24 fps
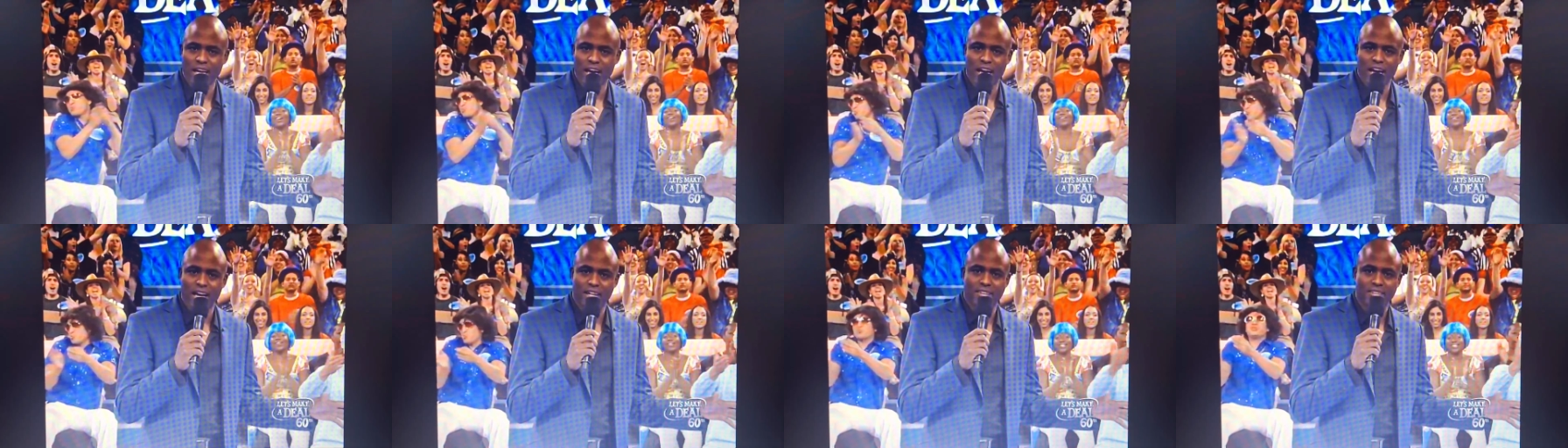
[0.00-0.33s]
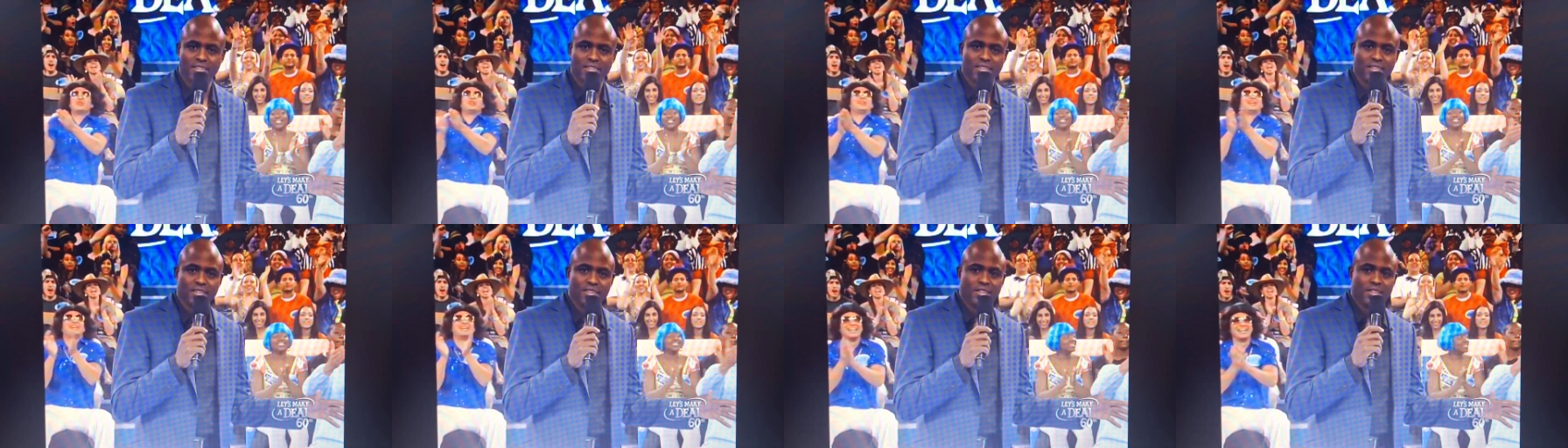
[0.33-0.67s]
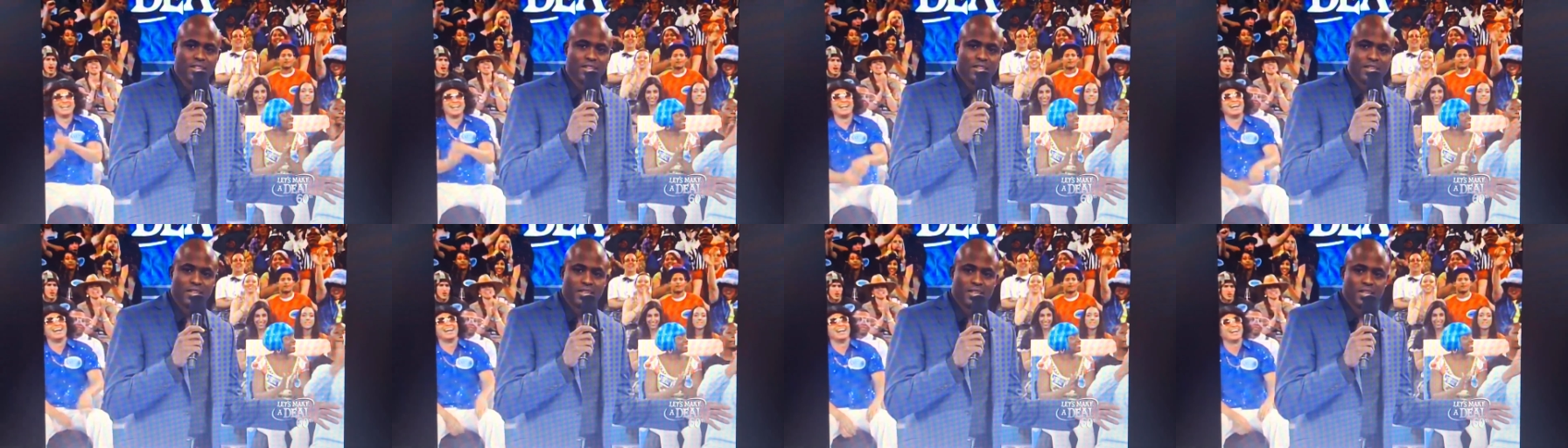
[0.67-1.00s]
Love
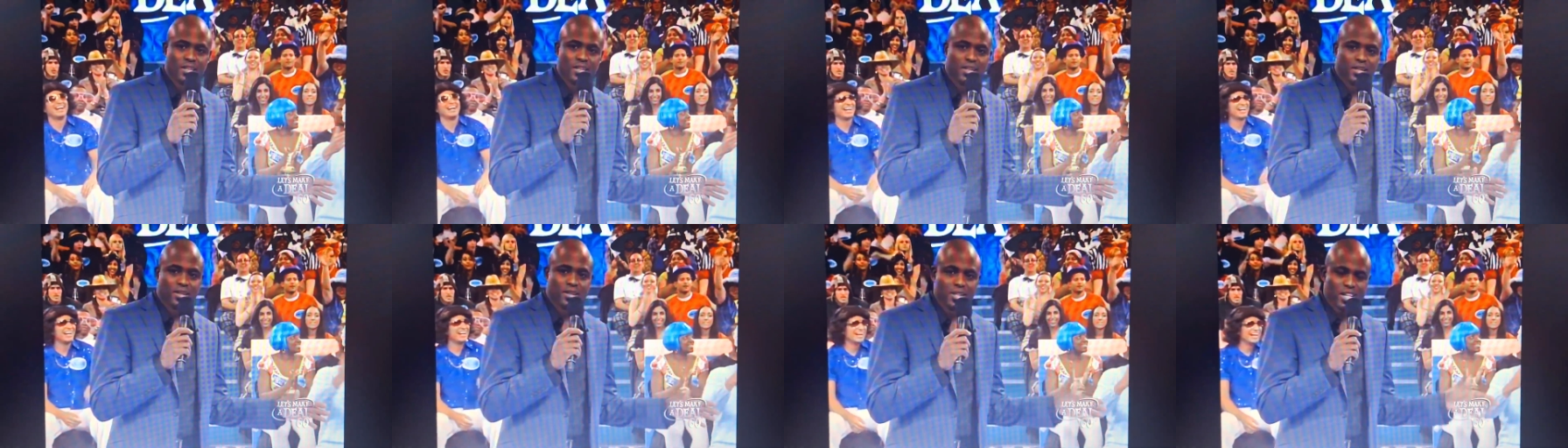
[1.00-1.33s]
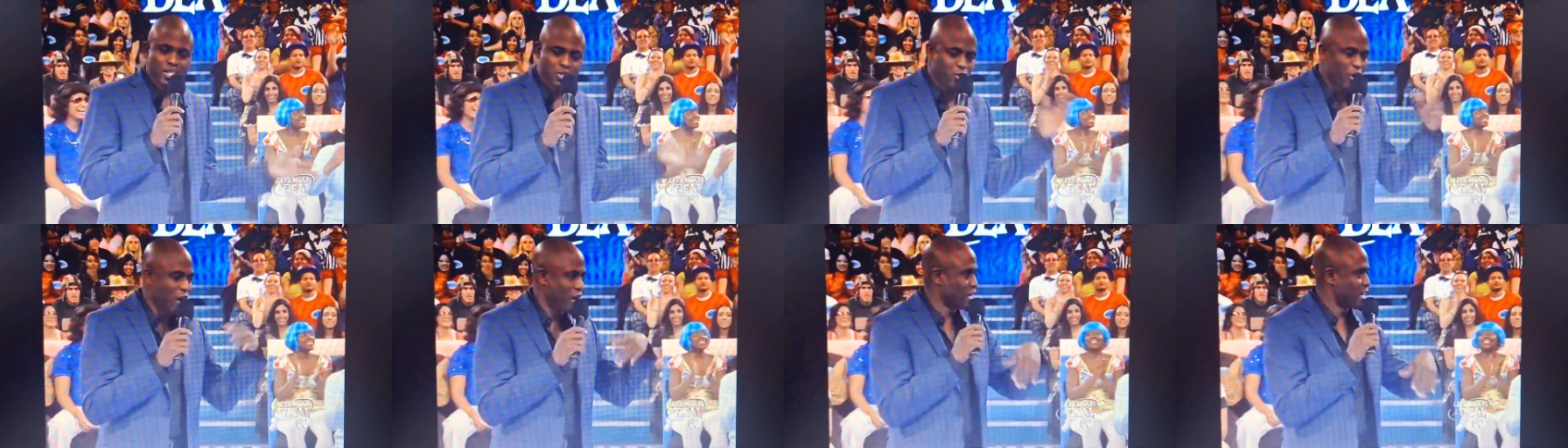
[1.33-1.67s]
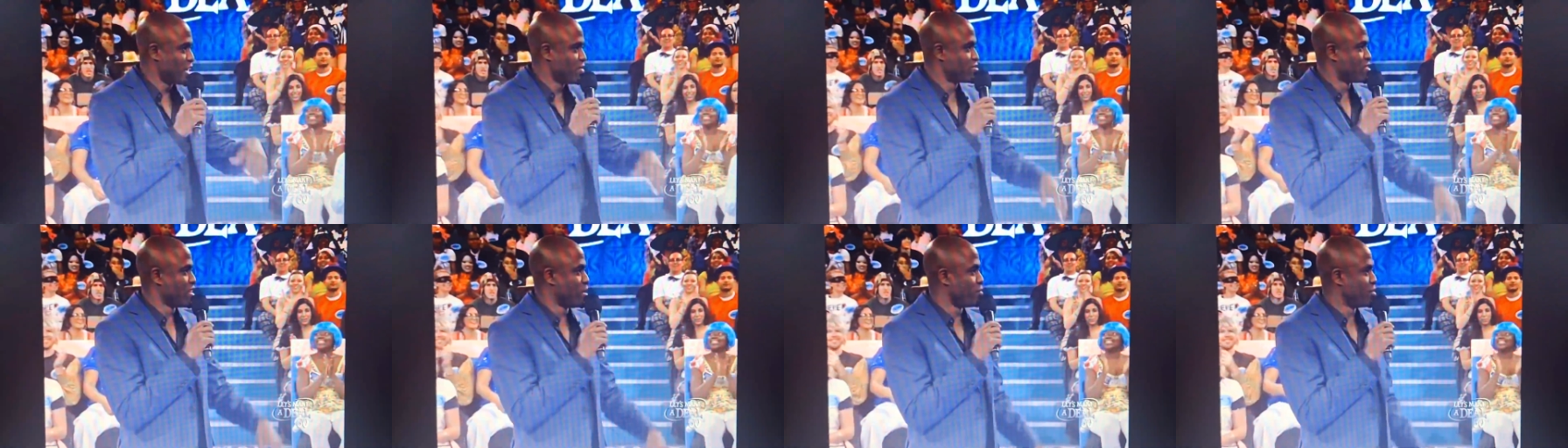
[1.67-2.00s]
that. Let's
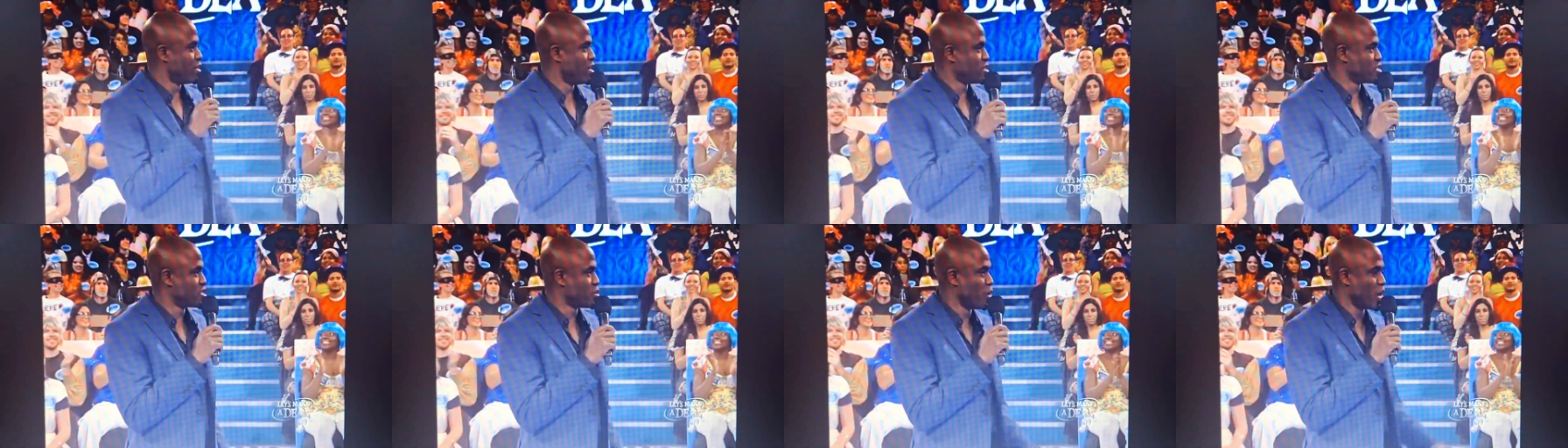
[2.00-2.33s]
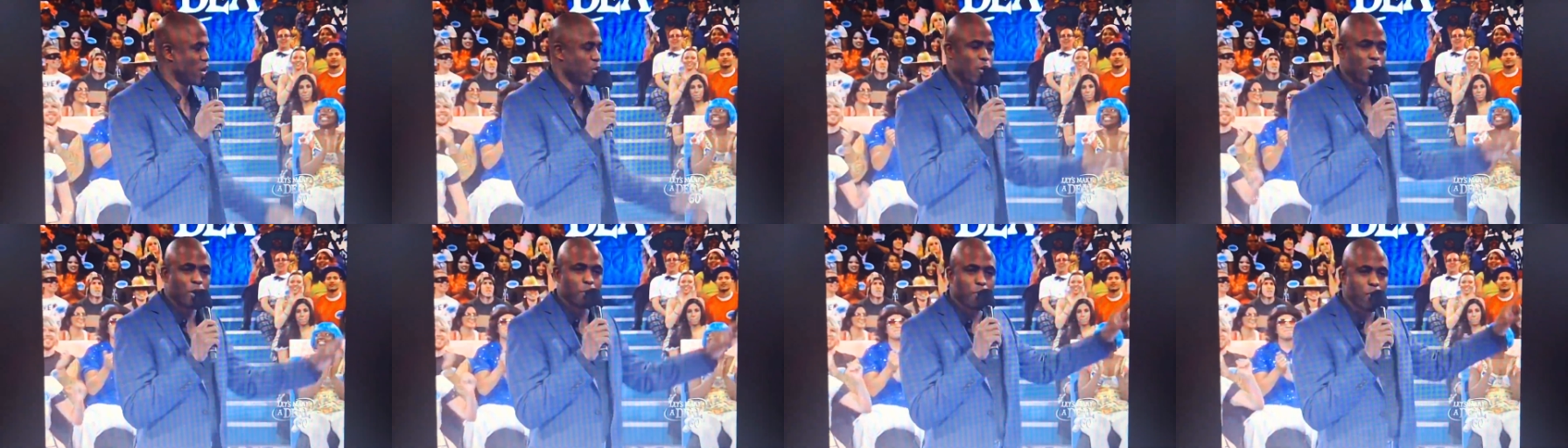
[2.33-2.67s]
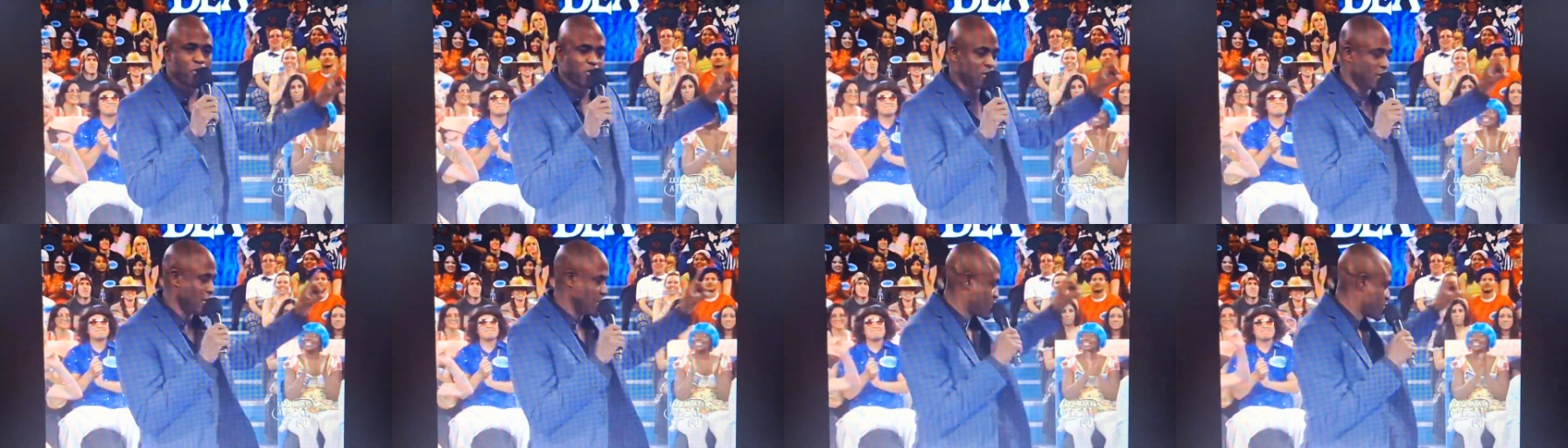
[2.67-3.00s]
try to give something else away. One